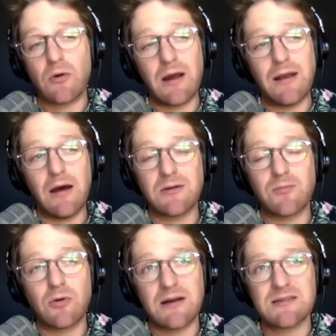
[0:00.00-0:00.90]
right now to
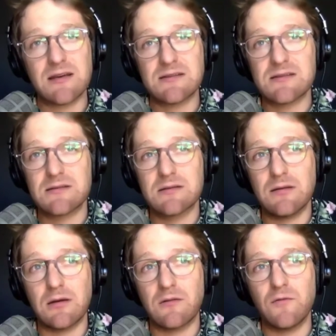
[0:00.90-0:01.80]
process
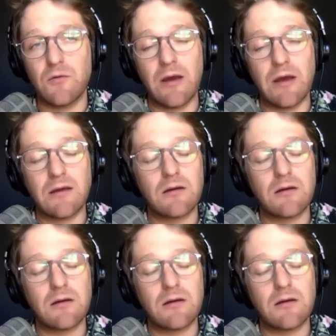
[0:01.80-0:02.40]
like food bank